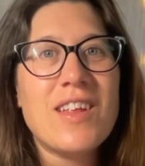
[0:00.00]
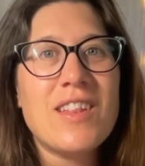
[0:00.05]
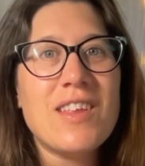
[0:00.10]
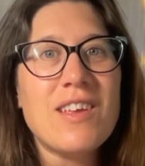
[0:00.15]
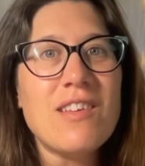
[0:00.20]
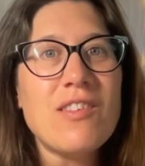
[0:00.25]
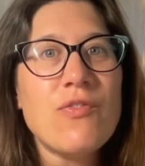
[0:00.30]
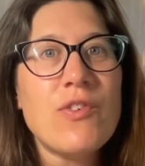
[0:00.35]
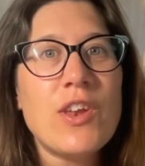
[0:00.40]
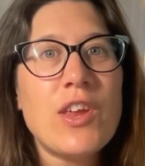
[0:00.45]

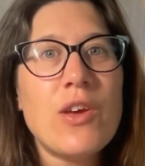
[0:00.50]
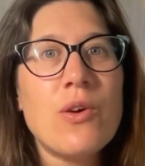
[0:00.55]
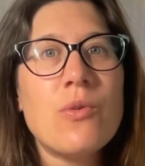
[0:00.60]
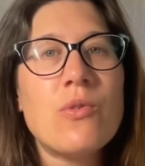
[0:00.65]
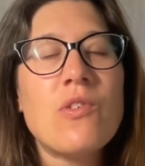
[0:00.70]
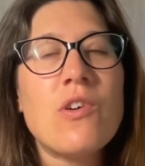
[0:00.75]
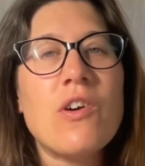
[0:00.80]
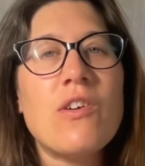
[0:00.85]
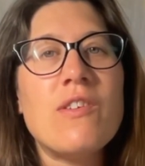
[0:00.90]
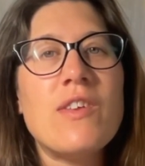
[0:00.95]
These
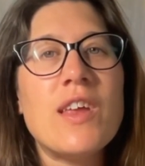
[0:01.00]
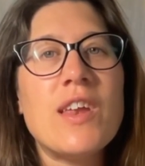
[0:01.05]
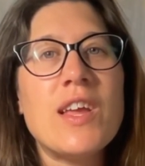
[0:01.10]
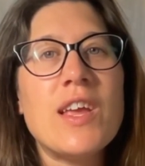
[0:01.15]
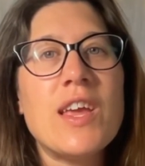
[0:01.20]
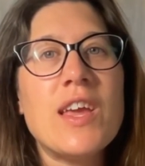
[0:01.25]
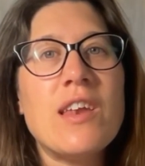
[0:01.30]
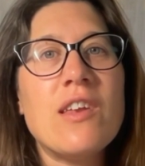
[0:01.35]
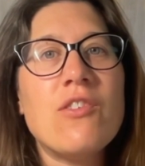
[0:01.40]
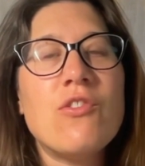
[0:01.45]
videos are
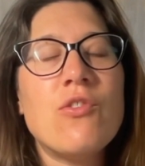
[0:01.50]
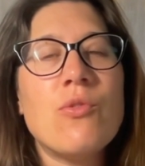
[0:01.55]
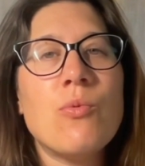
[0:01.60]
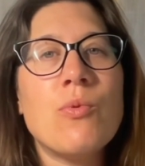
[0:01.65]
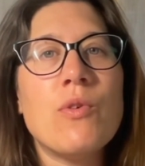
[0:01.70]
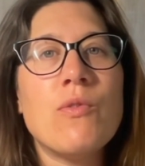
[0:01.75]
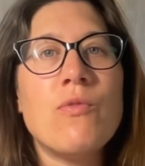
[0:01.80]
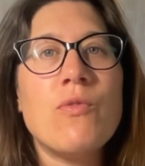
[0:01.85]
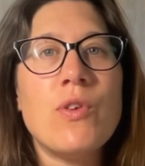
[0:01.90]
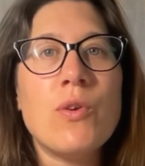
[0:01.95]
dedicated to
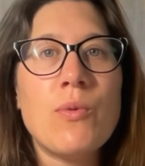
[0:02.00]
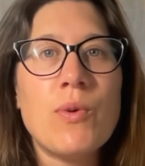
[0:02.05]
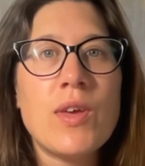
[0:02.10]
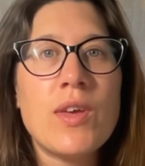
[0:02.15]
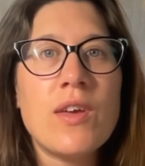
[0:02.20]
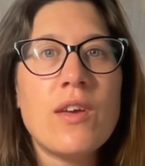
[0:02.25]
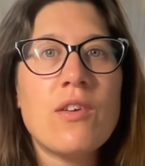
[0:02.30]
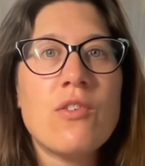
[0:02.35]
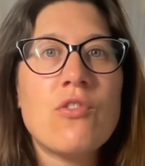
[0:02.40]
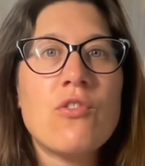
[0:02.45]

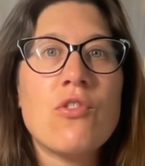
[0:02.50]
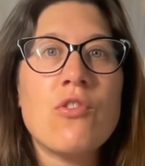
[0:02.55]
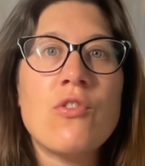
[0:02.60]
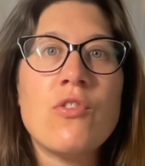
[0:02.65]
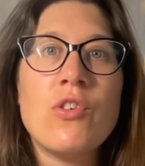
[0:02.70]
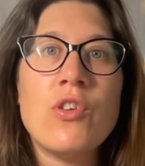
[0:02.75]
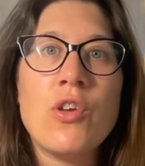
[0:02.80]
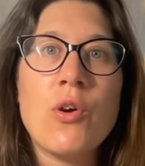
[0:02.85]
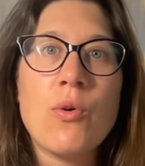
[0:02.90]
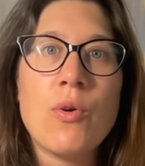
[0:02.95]
reviewing
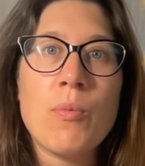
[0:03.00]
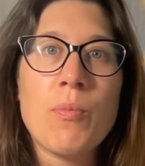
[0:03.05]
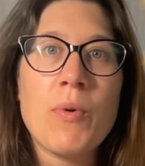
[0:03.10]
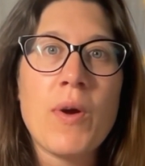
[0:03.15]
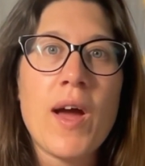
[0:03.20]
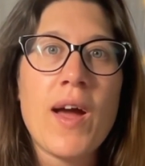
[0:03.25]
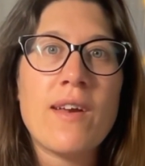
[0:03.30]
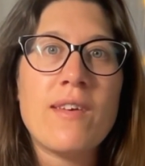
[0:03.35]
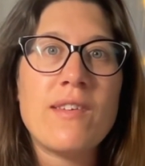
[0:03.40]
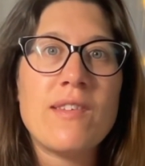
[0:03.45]
certain yoga
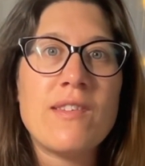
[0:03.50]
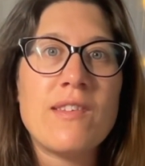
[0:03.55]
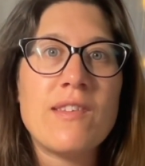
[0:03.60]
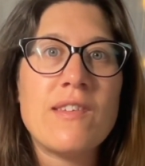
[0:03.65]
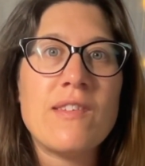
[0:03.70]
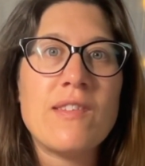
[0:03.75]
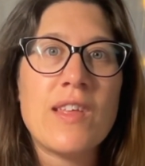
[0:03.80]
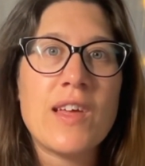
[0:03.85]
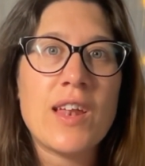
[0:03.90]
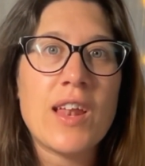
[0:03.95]

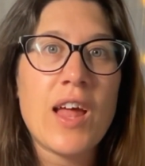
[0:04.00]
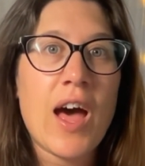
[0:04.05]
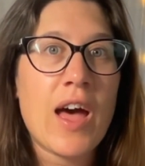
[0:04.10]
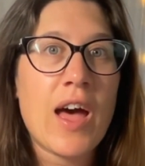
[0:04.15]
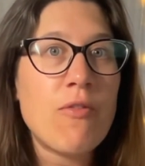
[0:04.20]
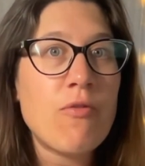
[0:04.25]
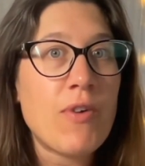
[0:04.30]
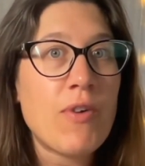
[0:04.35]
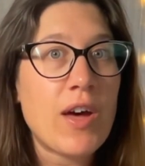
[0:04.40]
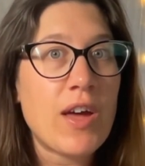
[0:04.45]
practices that
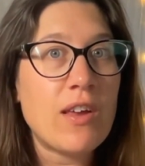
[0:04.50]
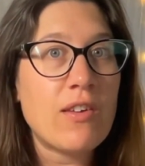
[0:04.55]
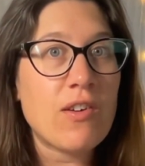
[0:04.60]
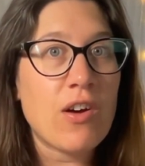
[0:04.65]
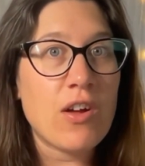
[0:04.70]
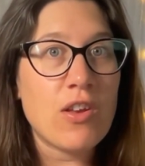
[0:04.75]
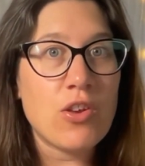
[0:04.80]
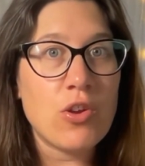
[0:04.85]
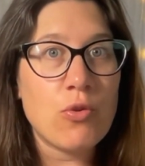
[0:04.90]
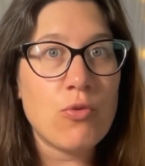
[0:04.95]
I find
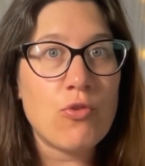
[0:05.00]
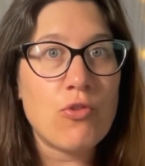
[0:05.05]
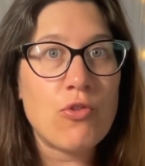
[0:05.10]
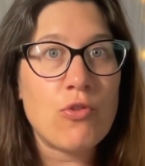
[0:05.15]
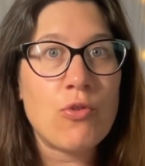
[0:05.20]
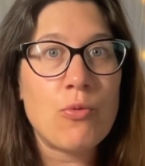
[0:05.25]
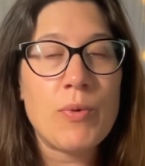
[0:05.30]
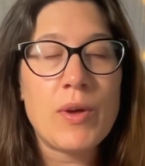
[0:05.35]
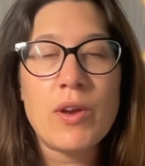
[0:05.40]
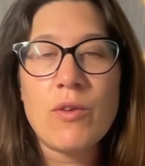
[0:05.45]
on
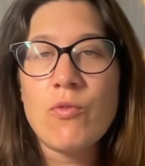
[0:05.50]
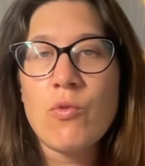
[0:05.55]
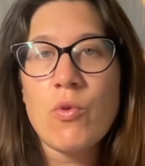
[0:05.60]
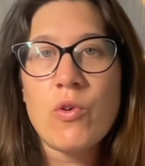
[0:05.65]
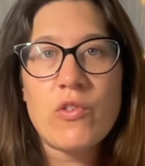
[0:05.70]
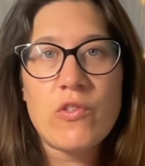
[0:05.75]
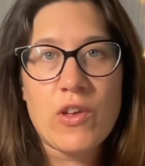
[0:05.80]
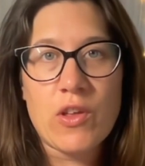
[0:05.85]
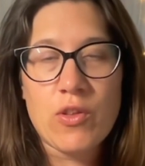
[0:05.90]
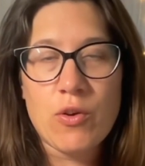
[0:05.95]
YouTube and, of
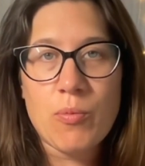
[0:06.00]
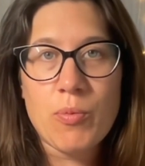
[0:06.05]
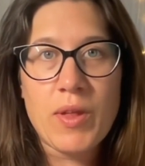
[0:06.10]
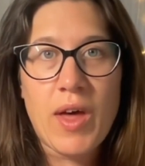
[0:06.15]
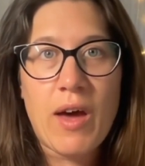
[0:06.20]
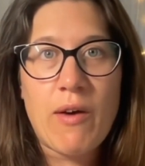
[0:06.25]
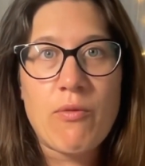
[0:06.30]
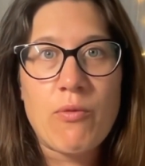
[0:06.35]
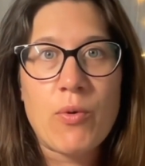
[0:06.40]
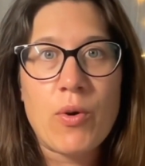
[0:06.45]
course, other
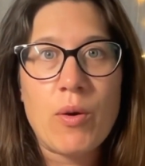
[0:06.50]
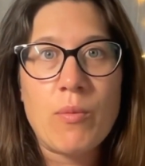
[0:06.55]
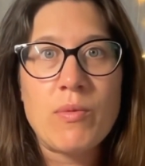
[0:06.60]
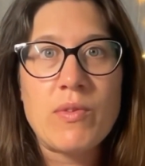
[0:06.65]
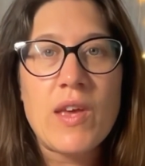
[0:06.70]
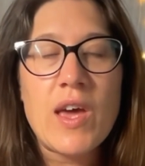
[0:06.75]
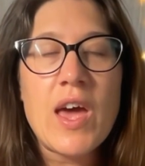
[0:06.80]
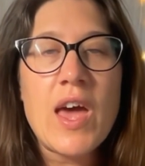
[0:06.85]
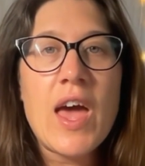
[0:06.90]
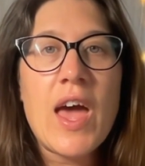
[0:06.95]
platforms.